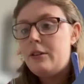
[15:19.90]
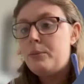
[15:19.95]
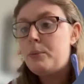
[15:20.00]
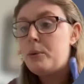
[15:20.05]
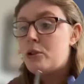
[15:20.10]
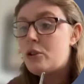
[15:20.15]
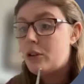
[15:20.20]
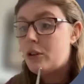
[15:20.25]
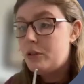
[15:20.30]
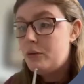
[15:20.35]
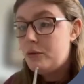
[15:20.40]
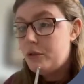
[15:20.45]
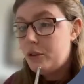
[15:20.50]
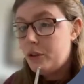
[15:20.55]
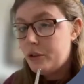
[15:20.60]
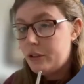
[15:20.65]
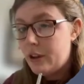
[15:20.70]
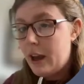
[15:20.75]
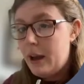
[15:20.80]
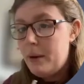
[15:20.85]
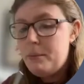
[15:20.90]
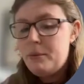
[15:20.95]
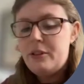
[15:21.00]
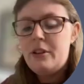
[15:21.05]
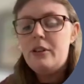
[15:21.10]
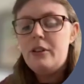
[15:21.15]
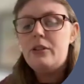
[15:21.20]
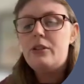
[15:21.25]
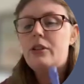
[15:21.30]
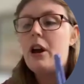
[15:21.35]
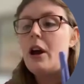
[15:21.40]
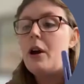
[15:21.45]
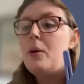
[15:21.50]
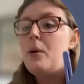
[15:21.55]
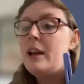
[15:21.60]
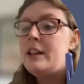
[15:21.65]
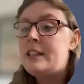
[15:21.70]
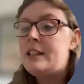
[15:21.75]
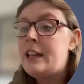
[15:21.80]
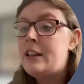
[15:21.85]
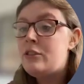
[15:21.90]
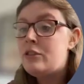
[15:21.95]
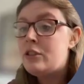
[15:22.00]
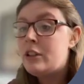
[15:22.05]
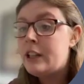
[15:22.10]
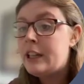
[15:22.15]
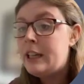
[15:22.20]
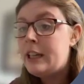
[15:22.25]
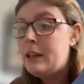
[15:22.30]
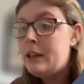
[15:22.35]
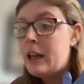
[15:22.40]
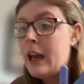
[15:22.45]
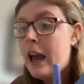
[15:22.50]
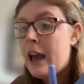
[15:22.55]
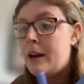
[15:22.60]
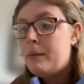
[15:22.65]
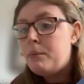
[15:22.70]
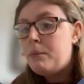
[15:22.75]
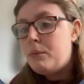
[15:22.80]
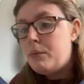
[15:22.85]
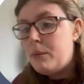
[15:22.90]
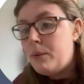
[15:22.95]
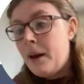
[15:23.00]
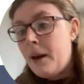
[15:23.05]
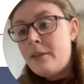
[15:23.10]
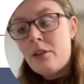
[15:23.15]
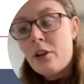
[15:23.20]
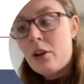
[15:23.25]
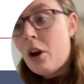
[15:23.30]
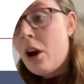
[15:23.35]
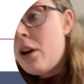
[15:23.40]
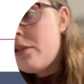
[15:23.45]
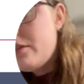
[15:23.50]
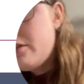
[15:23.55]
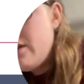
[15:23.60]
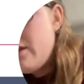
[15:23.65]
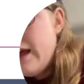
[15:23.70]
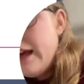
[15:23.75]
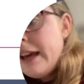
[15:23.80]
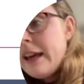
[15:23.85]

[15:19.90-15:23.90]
sponge holding forceps. So initially, as a cost